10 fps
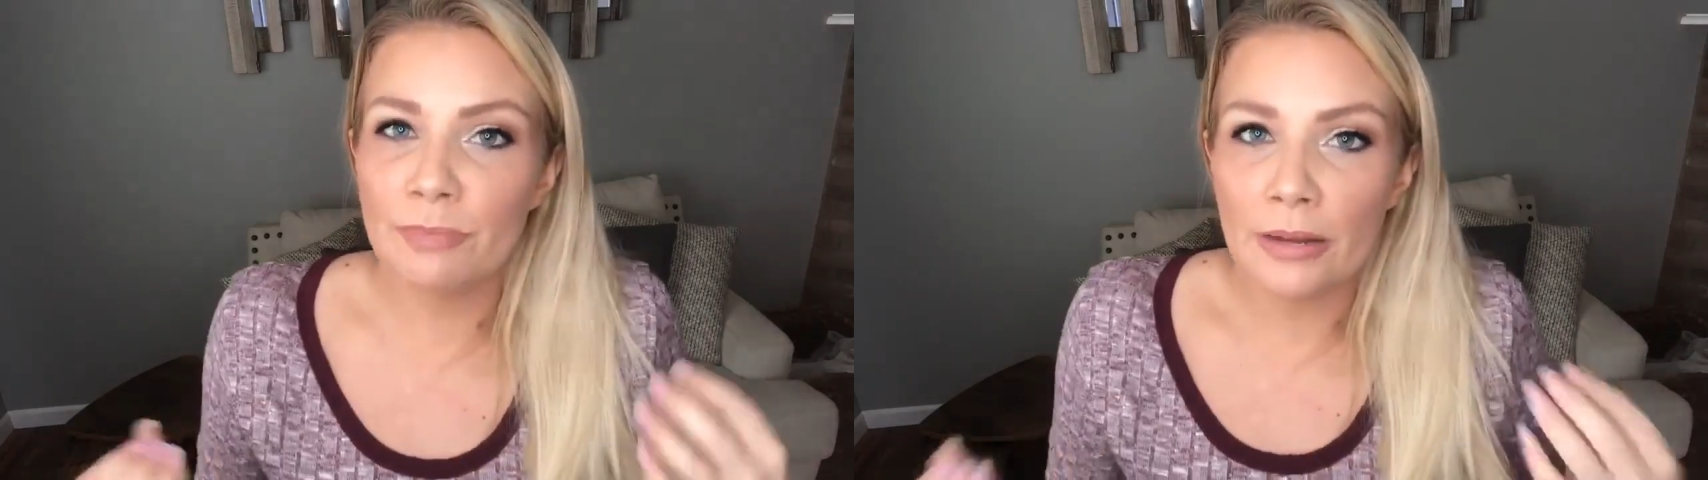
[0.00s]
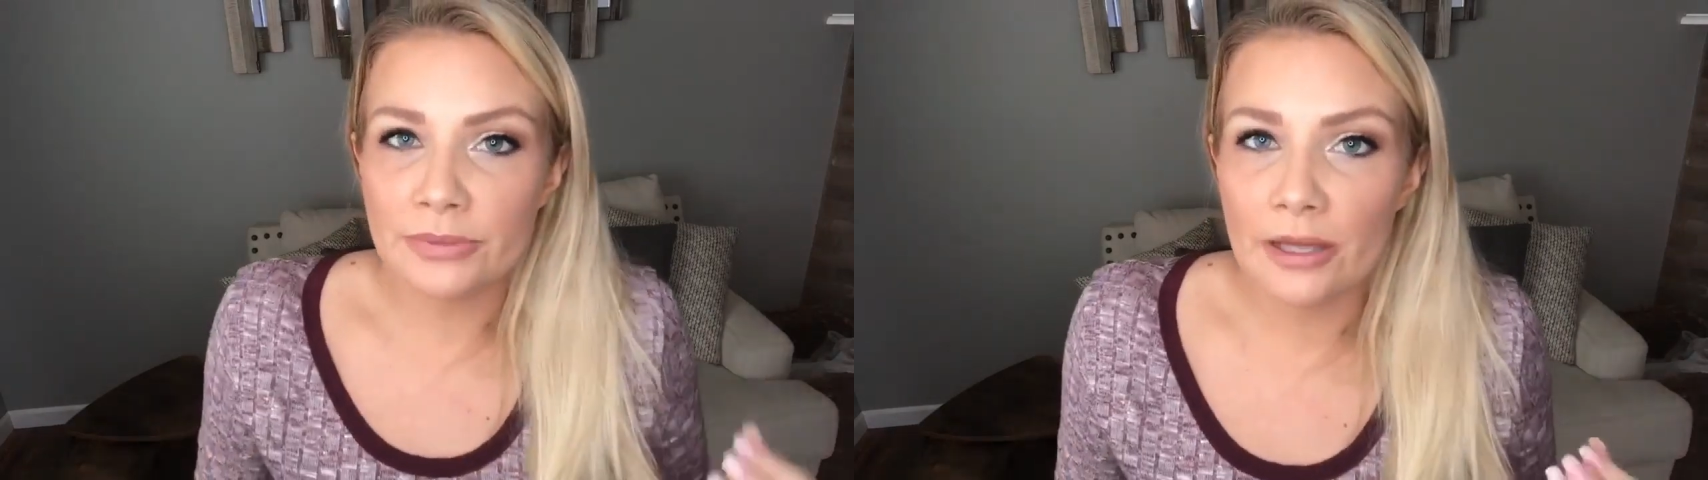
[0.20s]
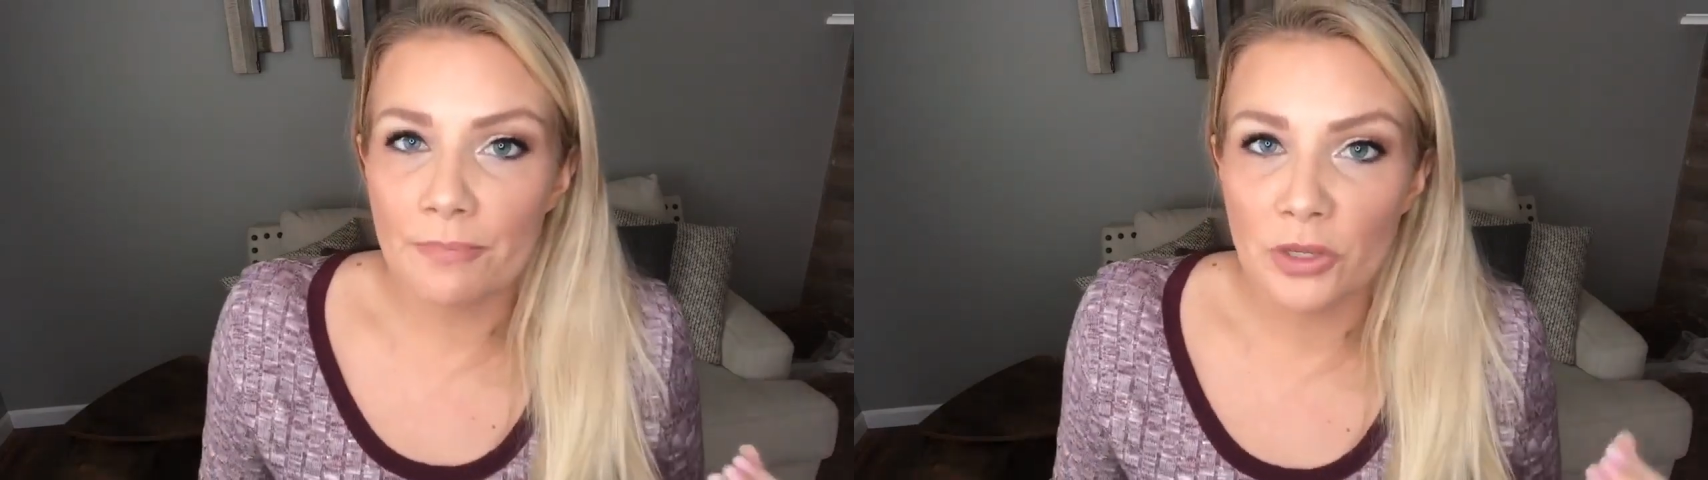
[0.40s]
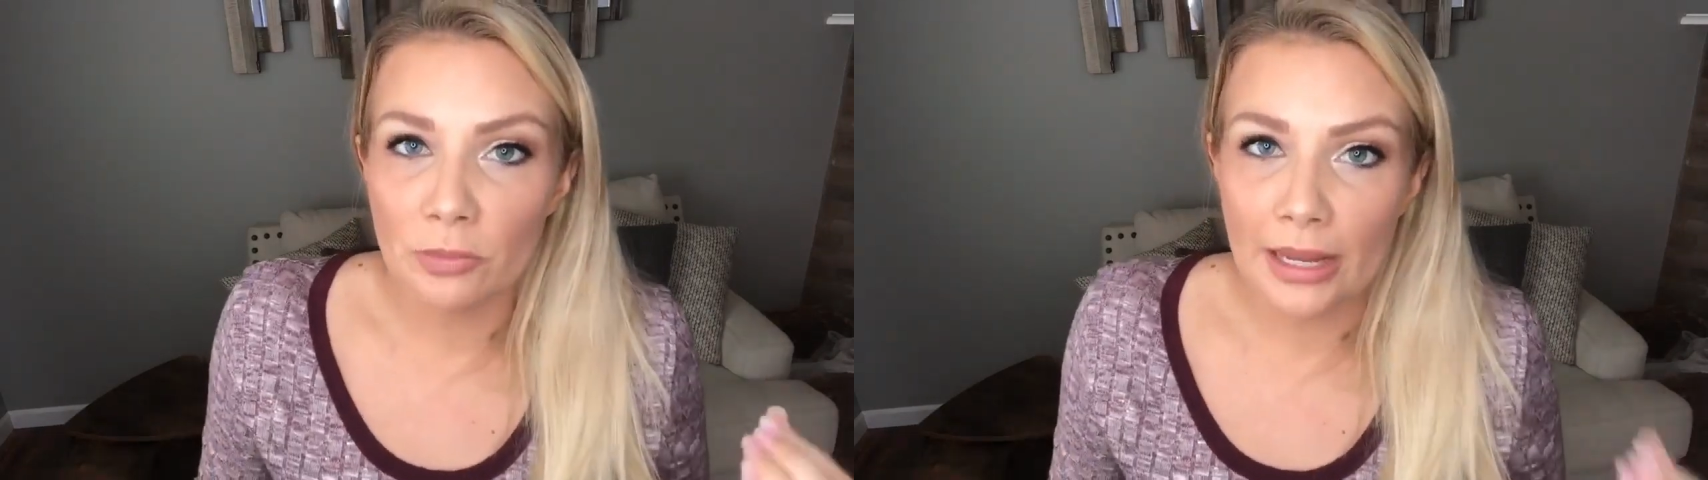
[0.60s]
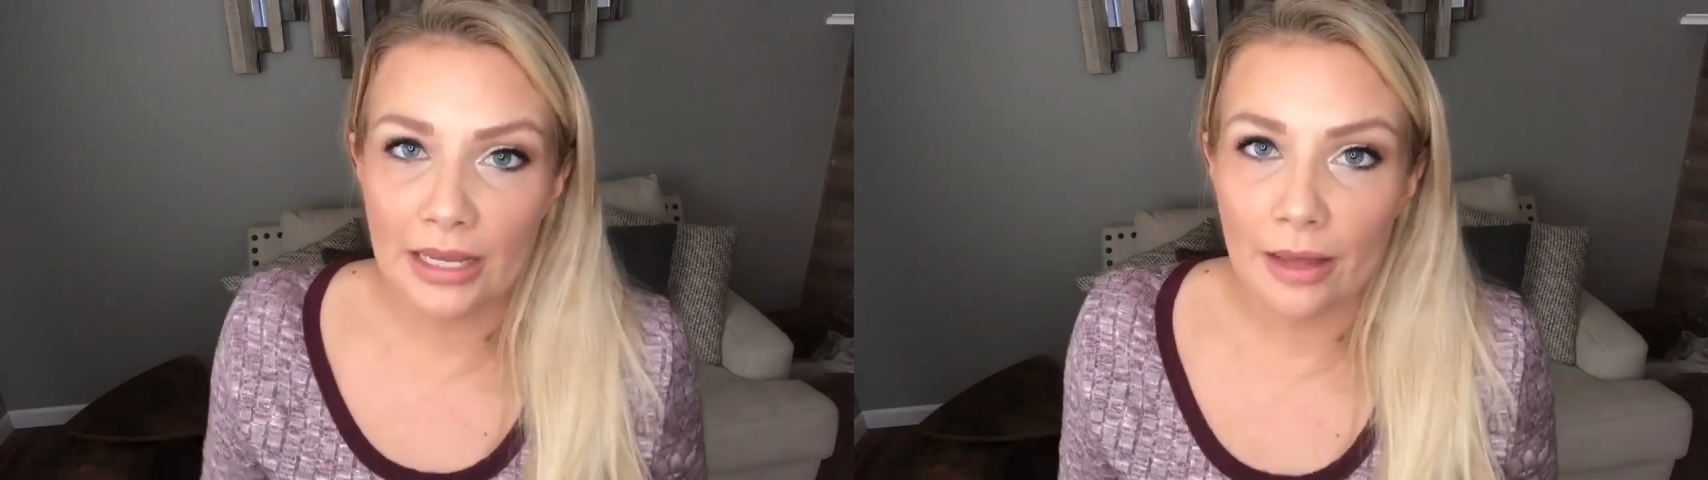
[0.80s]
bumps up their
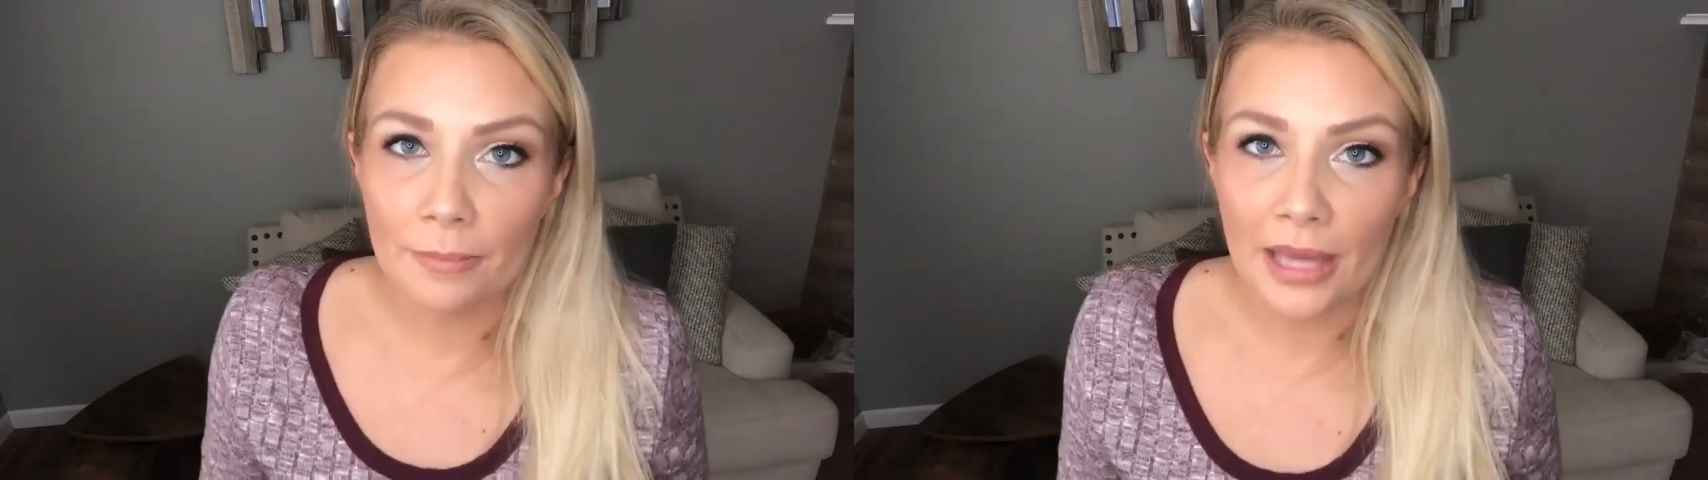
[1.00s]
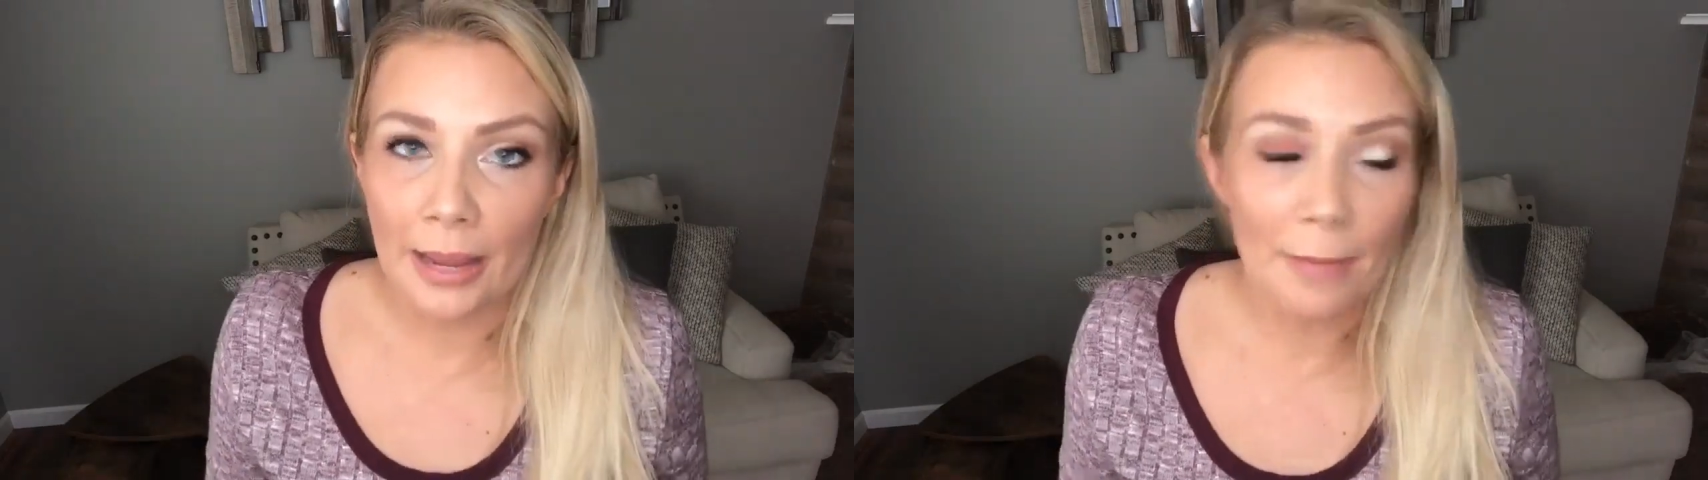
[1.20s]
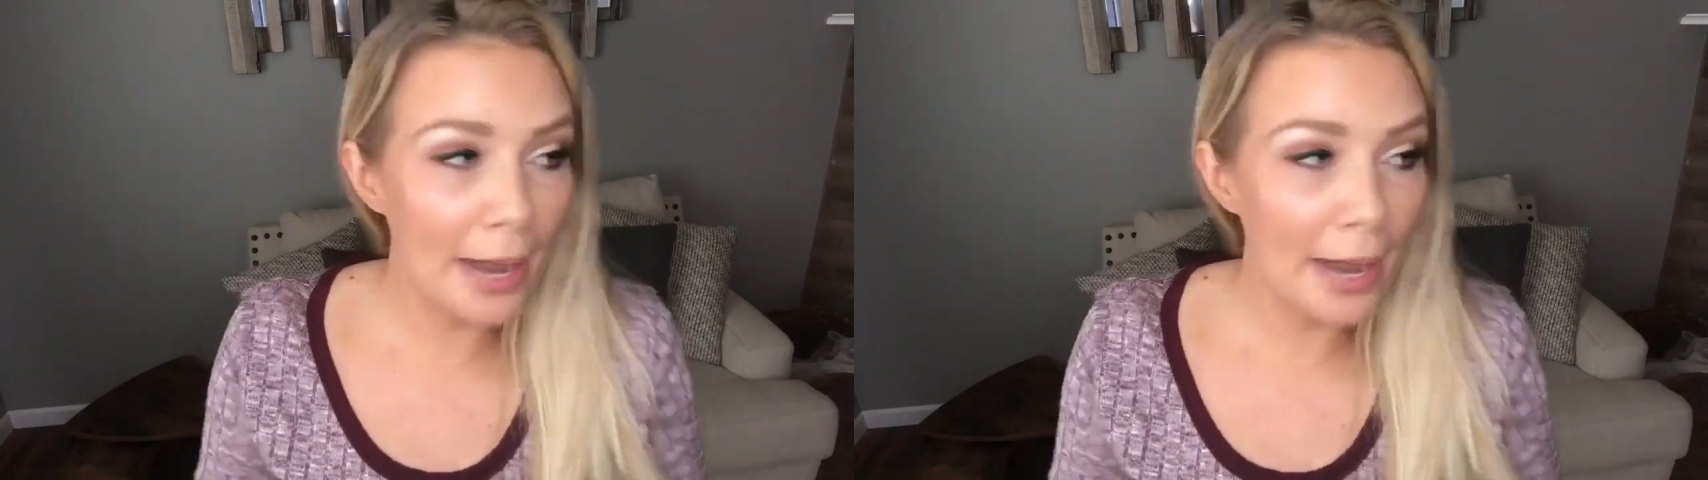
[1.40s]
makeup game.